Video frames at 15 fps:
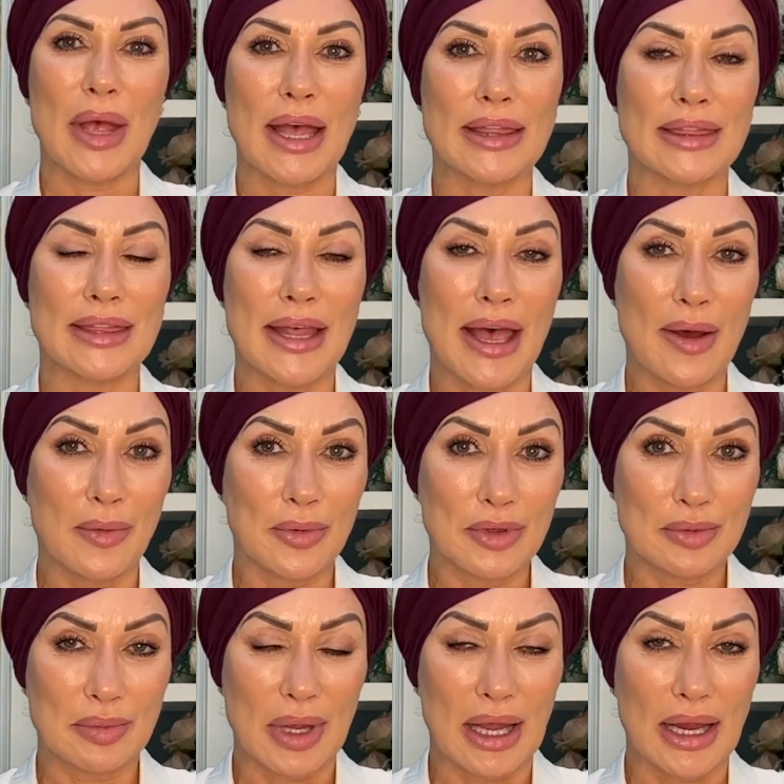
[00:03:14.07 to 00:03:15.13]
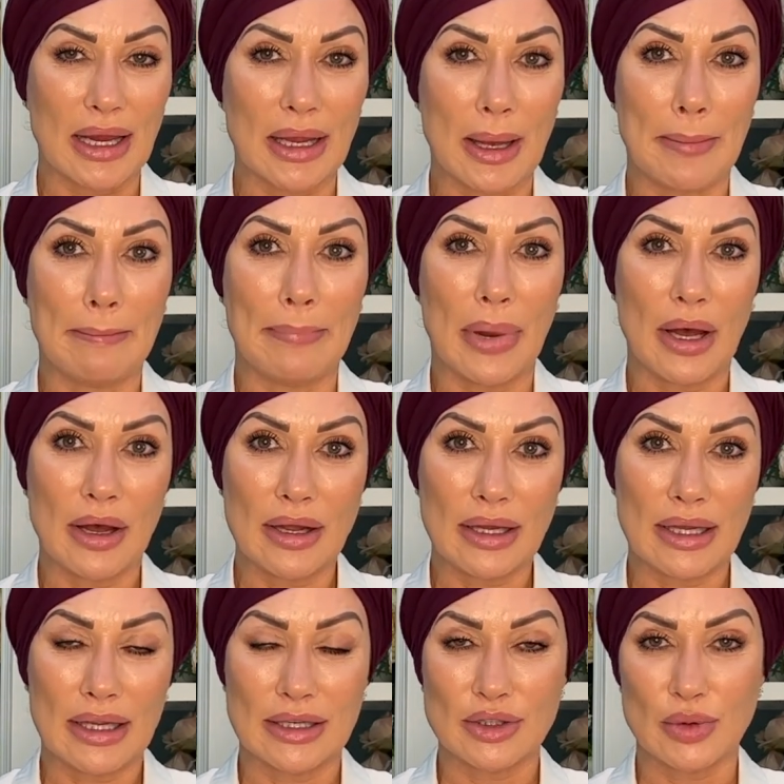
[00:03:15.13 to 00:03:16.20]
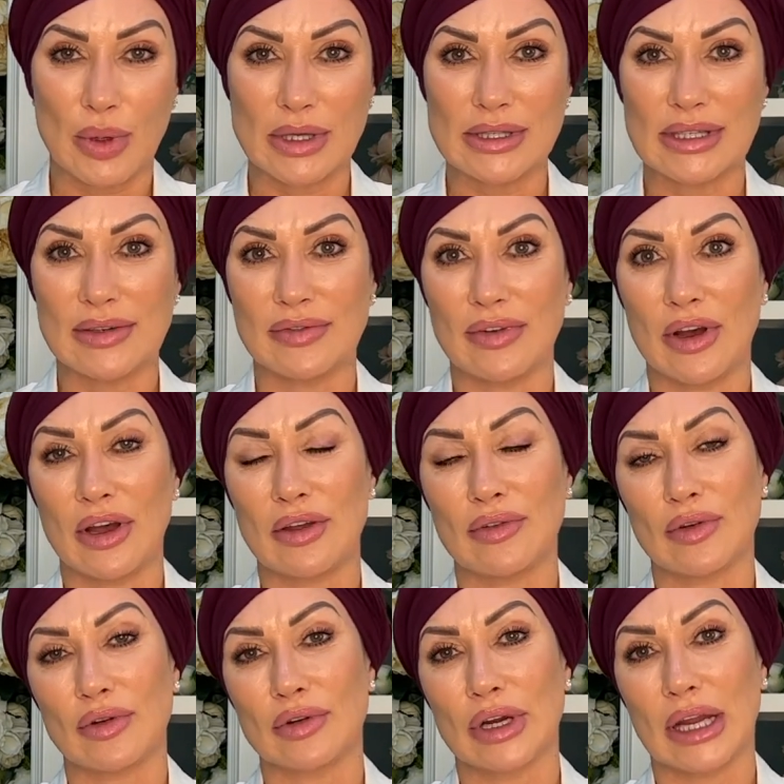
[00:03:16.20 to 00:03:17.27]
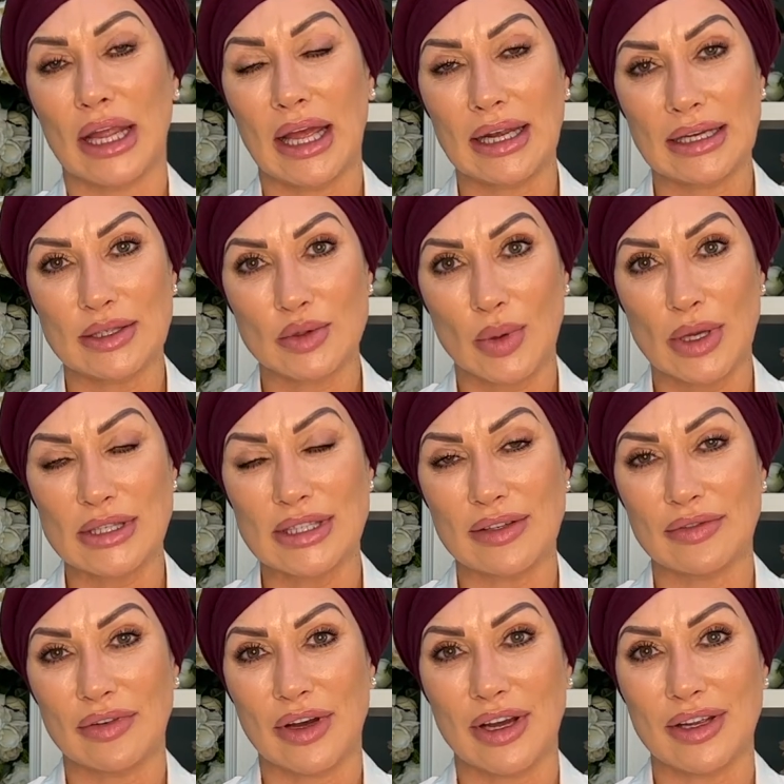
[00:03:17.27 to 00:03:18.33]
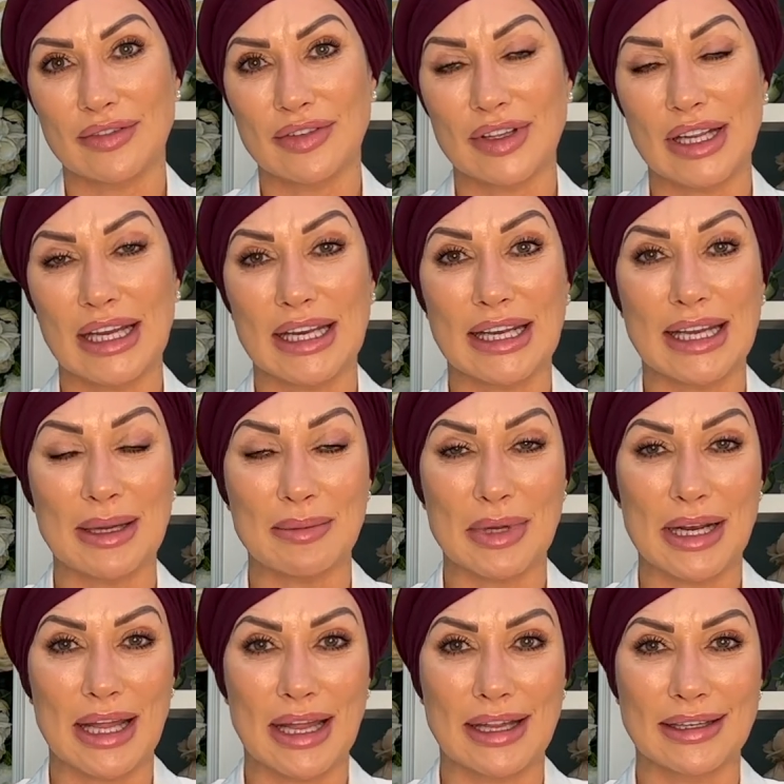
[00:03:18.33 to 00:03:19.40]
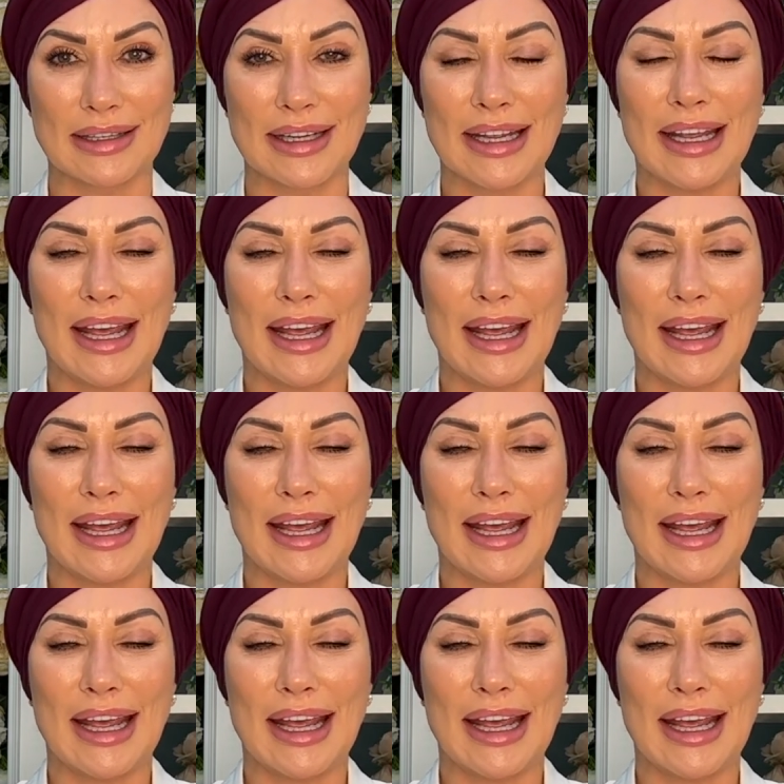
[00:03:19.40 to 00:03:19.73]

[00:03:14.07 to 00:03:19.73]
and that would be a Birkin 25 or a Kelly 25 in Himalayan.